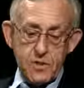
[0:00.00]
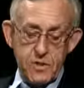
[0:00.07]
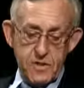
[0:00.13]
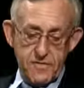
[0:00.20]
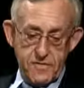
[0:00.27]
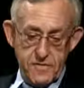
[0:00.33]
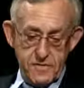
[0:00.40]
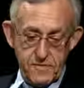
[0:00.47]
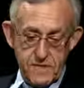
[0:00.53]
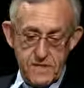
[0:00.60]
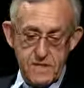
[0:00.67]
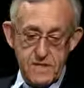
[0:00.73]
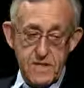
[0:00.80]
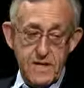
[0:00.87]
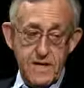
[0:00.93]
there are 50
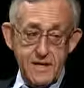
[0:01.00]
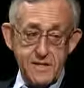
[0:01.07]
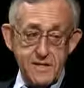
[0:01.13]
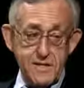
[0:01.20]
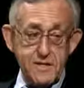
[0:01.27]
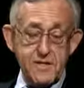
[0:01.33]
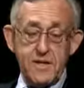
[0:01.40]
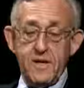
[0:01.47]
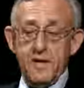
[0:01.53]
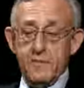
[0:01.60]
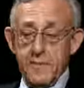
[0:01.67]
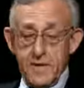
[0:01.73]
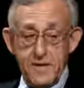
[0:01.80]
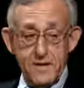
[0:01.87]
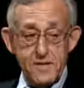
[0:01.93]
sites,
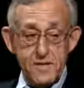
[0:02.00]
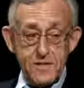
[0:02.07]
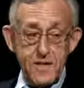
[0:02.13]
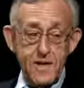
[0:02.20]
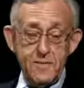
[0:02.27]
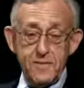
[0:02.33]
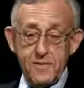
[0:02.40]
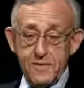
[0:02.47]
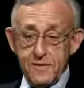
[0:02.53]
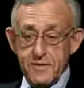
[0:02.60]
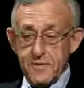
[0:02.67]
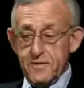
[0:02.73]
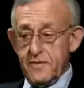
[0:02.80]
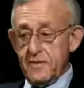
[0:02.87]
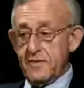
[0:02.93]
1 million
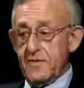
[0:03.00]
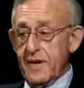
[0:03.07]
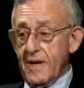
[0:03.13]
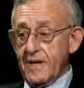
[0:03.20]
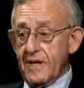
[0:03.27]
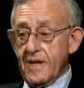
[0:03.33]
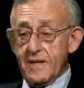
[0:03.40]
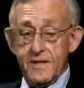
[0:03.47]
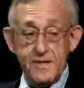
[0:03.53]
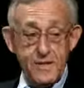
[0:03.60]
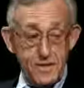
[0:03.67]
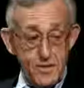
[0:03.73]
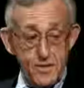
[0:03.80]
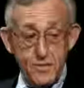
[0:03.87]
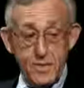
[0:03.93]
samples. If you divide that in,
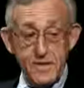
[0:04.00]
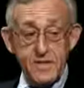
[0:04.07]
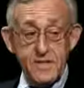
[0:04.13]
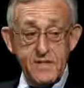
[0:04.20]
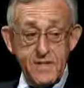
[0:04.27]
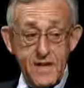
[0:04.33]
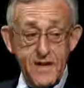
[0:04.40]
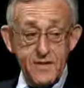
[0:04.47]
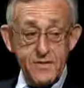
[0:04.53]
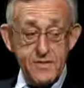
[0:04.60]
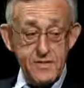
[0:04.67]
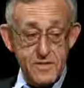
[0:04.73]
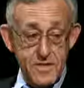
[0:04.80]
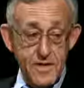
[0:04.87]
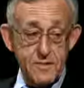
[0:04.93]
that's
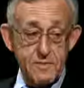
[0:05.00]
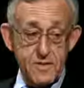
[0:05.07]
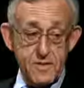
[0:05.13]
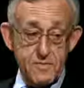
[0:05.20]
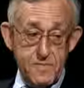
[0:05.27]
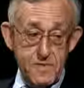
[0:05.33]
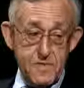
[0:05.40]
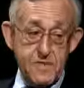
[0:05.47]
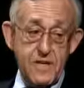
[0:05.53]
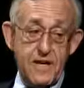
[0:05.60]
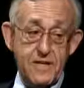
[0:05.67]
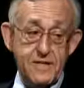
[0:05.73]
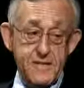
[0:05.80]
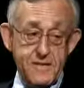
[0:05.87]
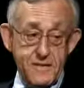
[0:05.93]
20,000 samples per
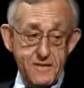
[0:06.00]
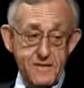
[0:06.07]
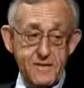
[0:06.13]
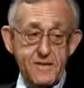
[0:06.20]
site.